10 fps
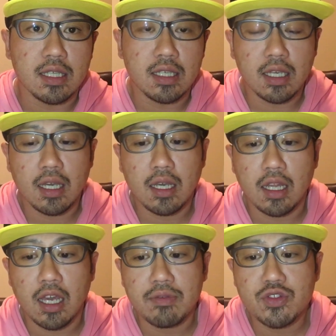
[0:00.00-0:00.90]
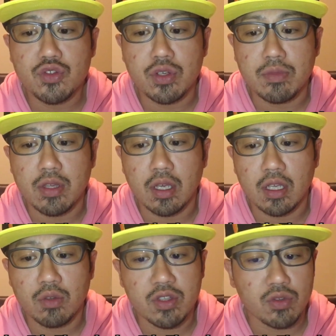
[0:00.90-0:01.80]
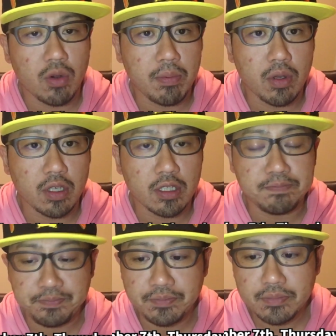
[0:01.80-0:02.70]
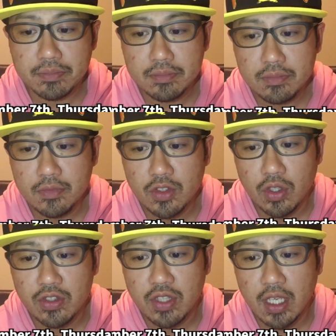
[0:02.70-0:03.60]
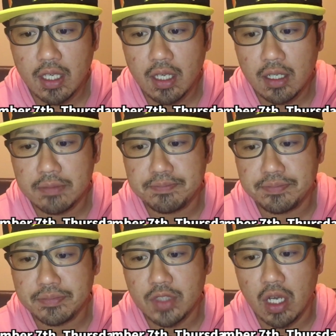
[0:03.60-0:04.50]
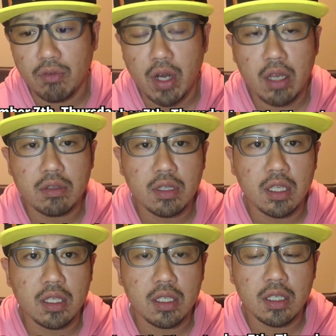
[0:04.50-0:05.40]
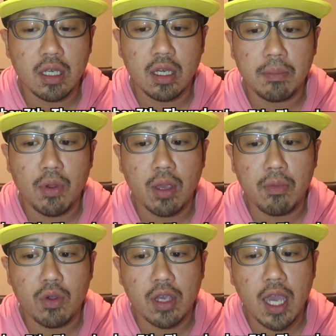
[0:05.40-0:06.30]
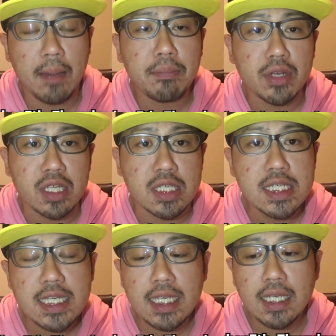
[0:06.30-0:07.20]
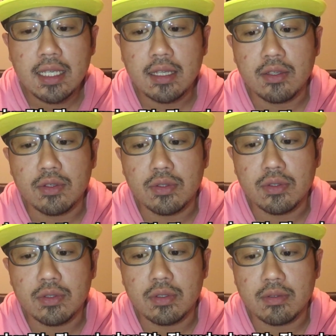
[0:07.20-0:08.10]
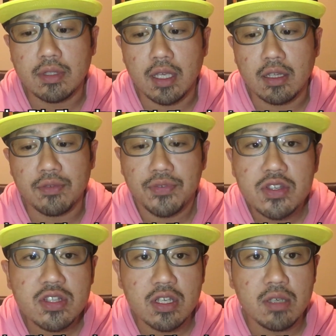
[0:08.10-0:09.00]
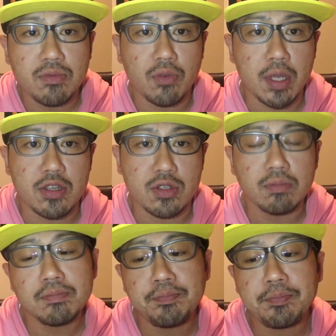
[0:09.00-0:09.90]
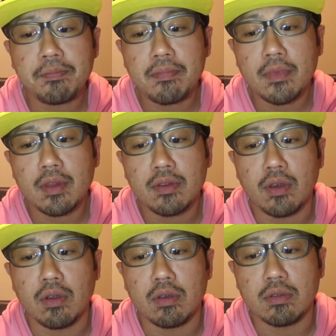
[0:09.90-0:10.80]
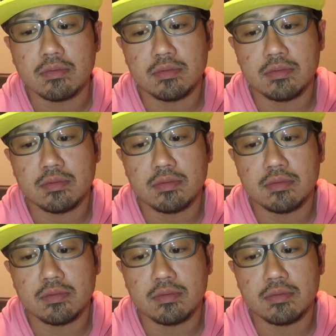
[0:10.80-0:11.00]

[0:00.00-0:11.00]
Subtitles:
the live stream thing, it was Roppongi. So it's like around the Pokémon Company to get the first information. So